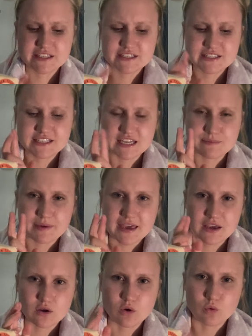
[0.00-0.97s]
steep
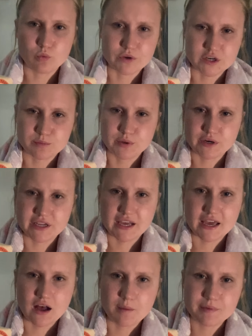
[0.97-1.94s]
angle when you're putting
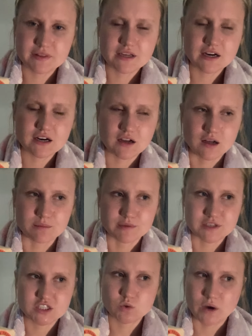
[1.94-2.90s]
it up in there, like
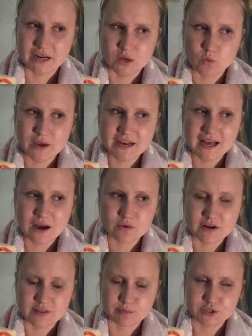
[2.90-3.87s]
squatting way down
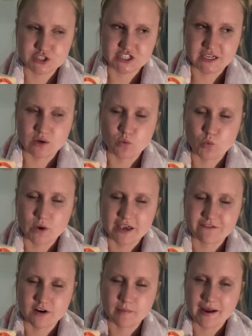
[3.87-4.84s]
and then pushing it way
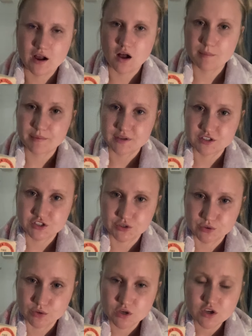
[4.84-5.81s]
far back up
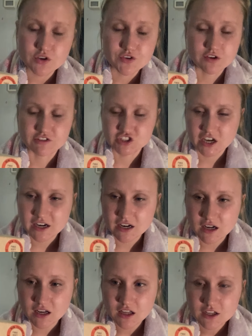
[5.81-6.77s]
into your
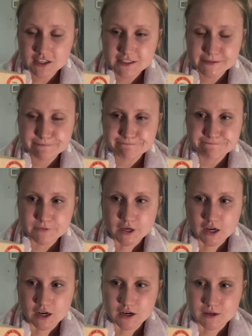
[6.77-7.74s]
vagina.
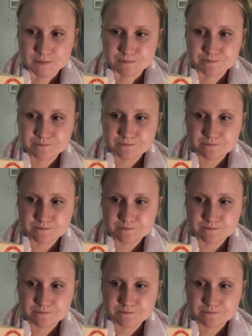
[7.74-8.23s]
And